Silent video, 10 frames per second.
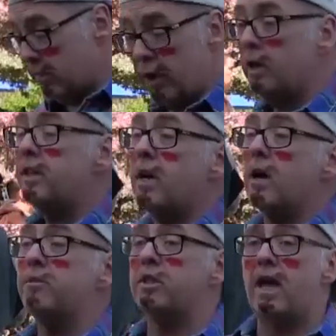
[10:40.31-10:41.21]
30
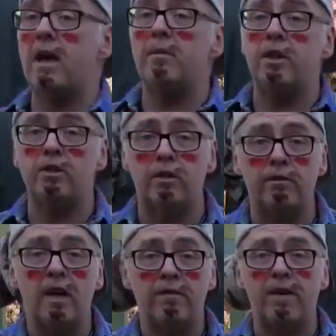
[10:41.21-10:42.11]
times the damage
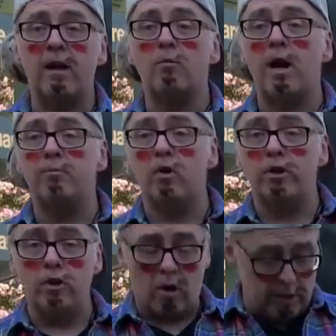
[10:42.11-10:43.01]
of fat white
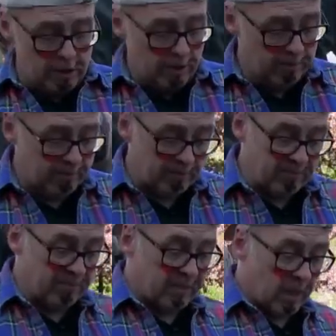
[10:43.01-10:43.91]
boy George,
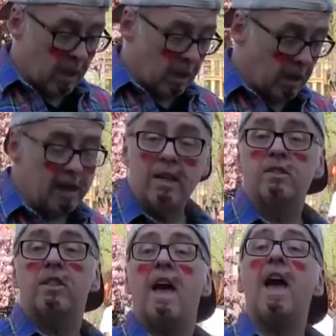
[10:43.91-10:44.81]
it
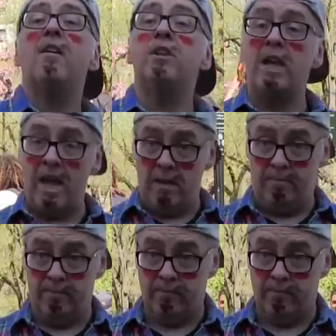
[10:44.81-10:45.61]
doesn't have a name.